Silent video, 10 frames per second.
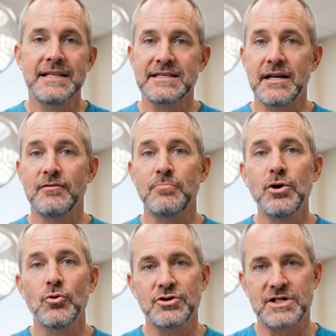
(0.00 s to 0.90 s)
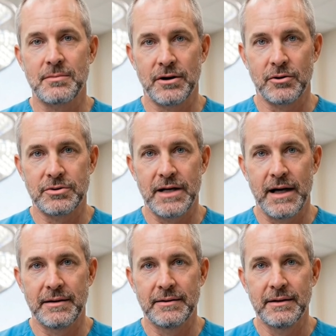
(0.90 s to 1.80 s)
instead of pure
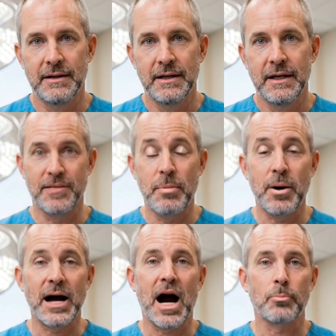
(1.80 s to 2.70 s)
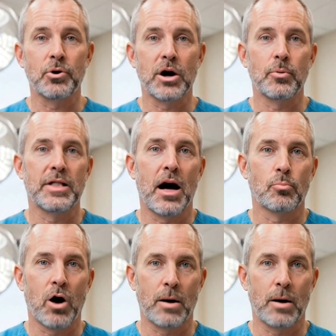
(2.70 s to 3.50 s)
semaglutide. They might operate without